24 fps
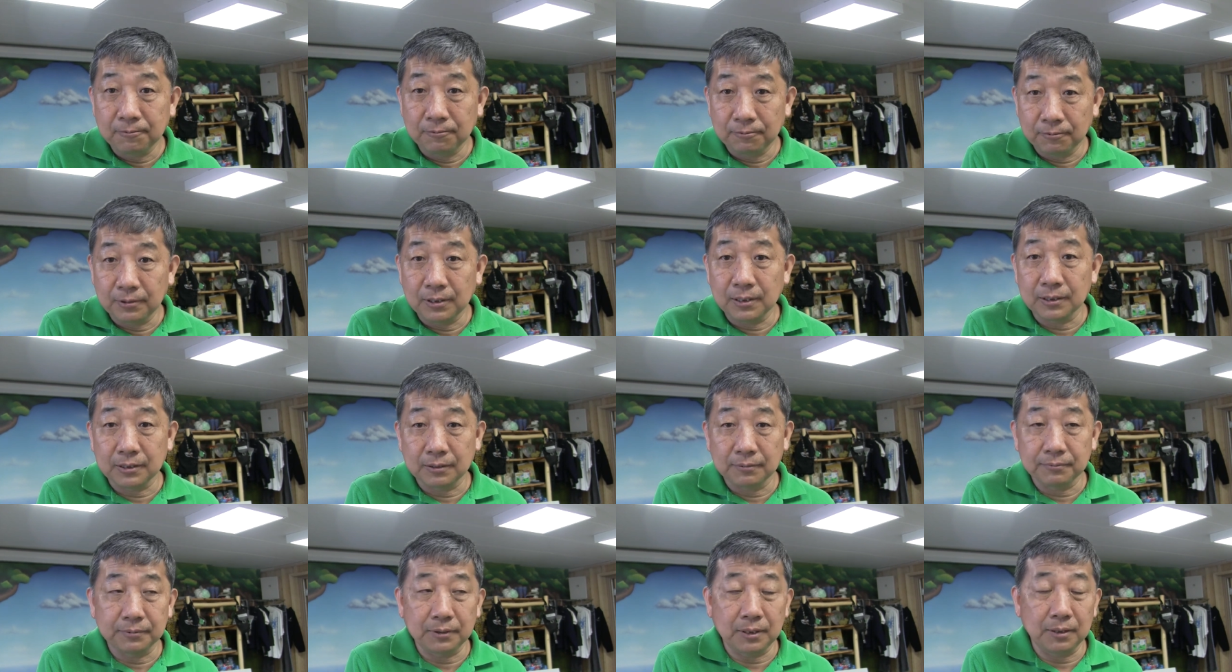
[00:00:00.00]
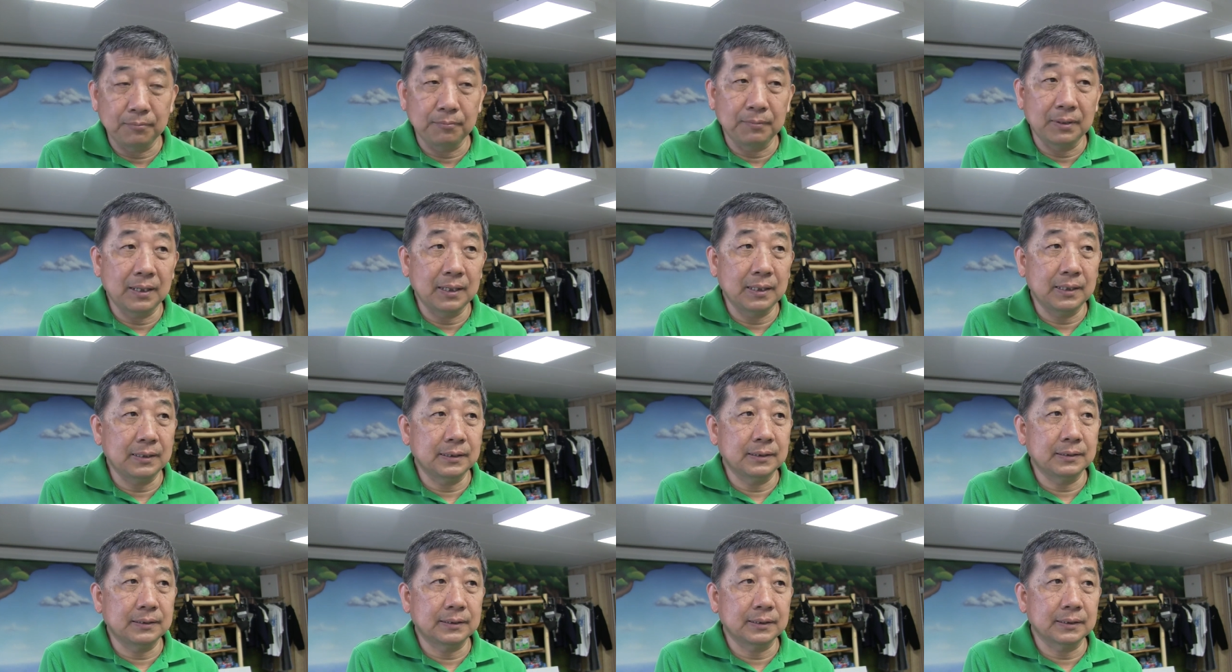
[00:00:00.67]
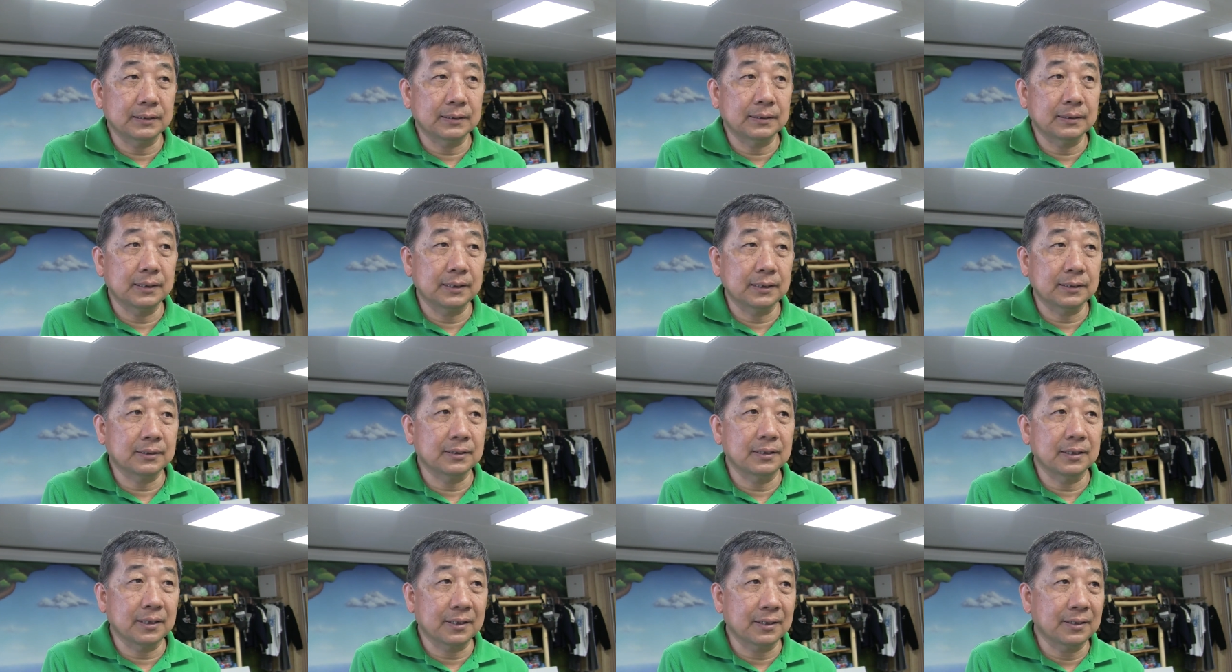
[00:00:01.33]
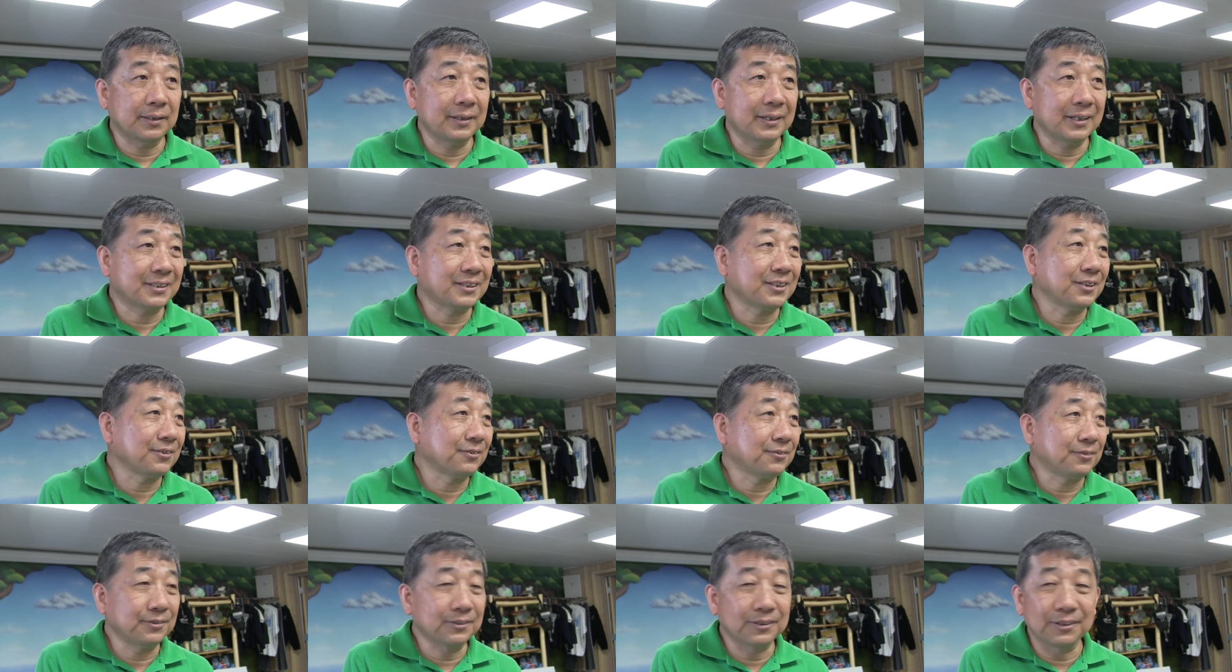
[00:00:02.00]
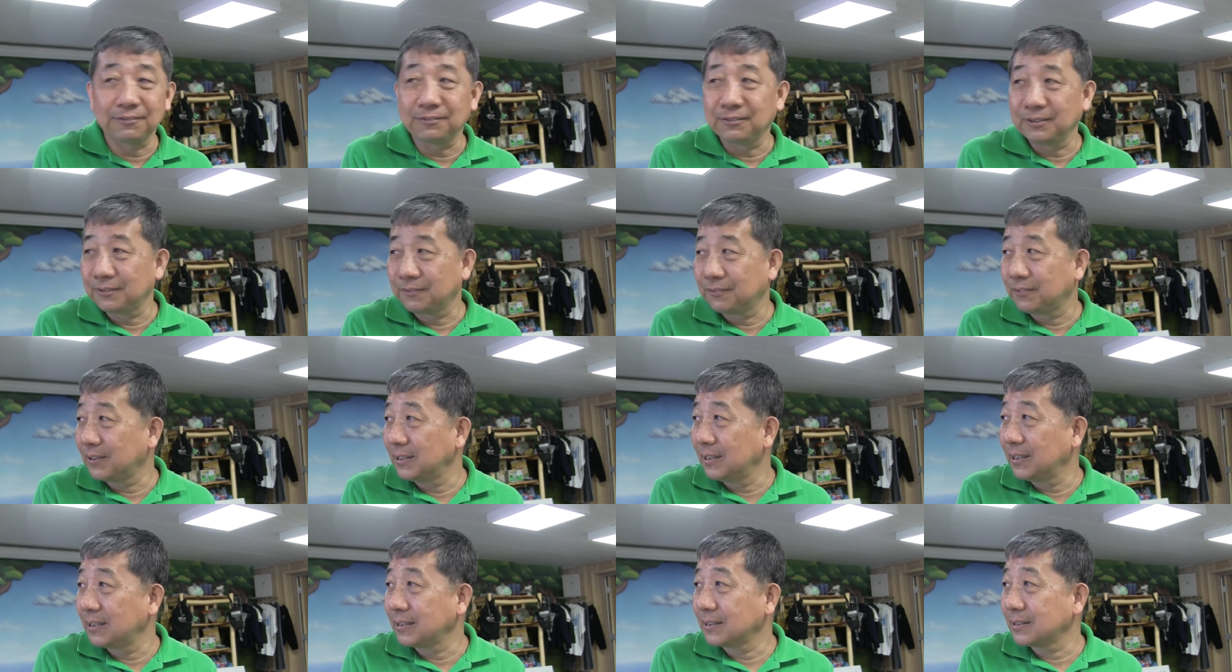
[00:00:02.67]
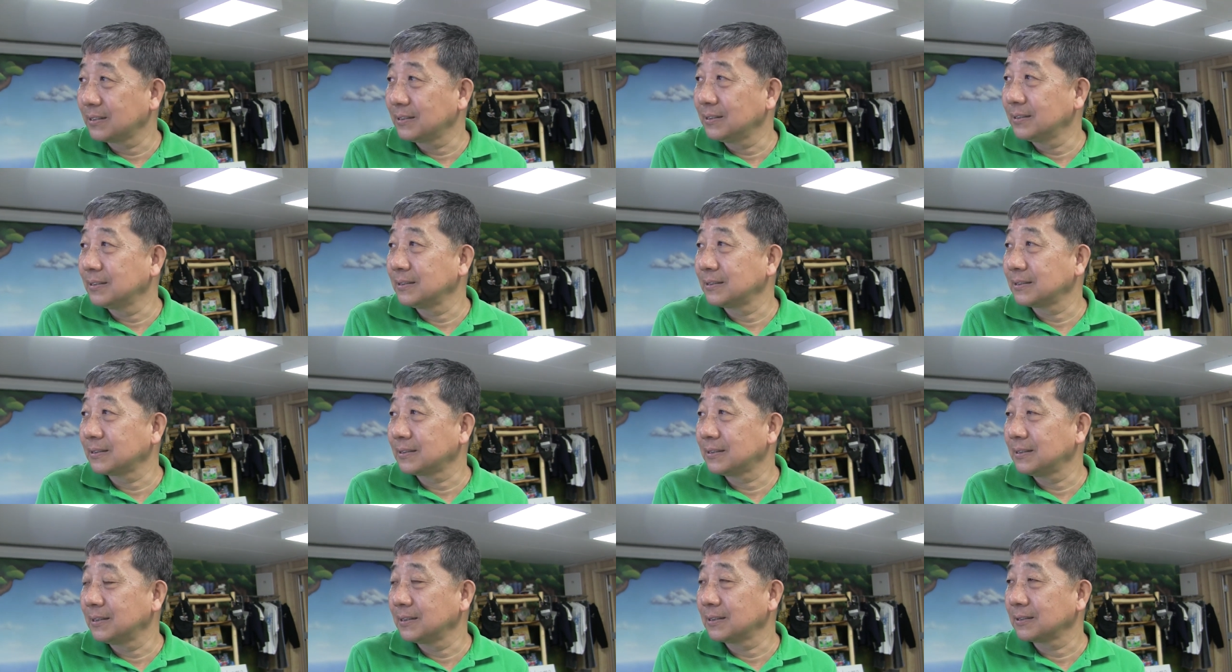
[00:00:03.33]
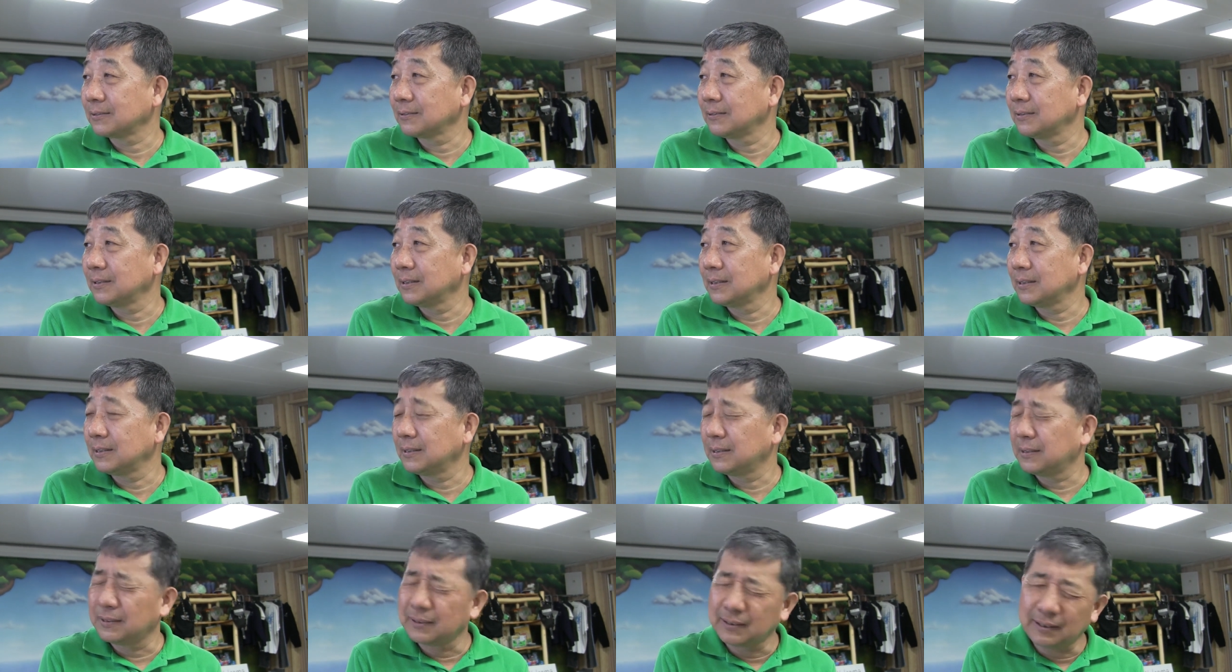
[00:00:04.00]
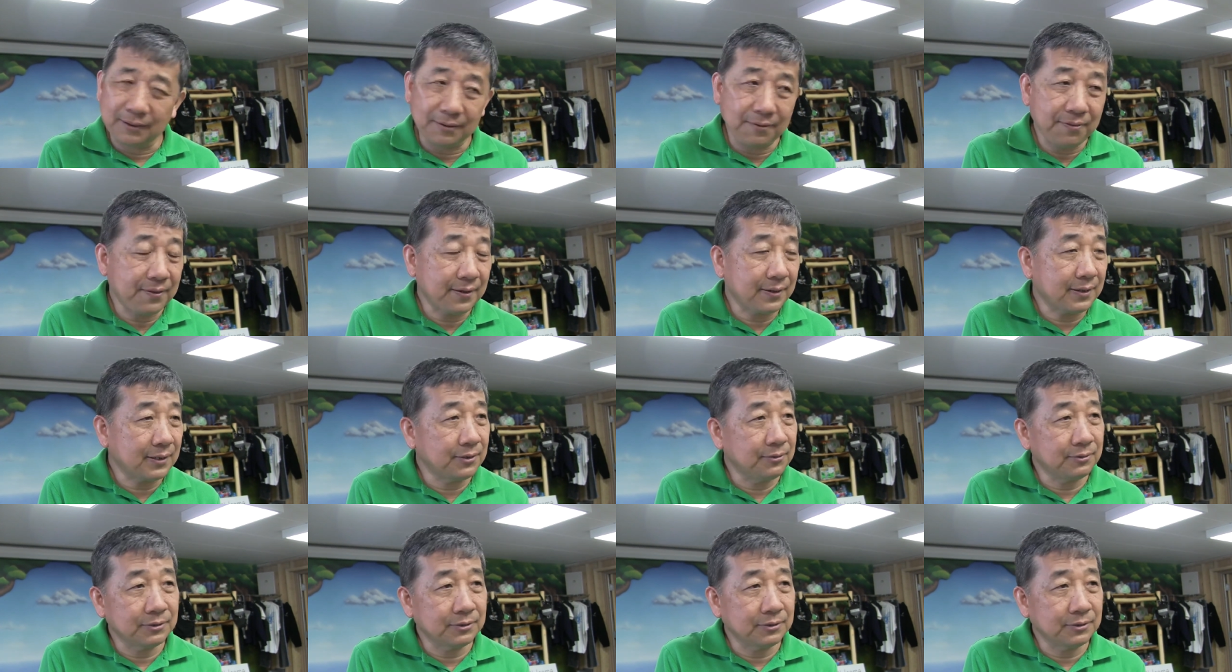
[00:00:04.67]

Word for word: One of them, I just actually connection to the Wolf Lake is actually, and I think it